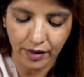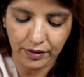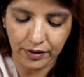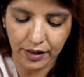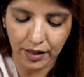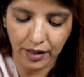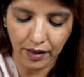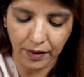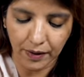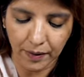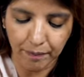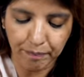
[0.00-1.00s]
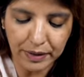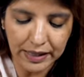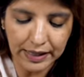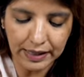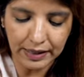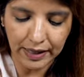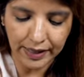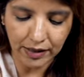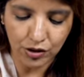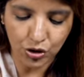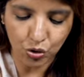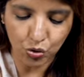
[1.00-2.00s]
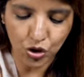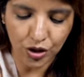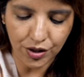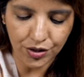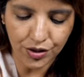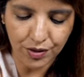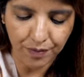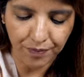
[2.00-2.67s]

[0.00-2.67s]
the uh, b link sutures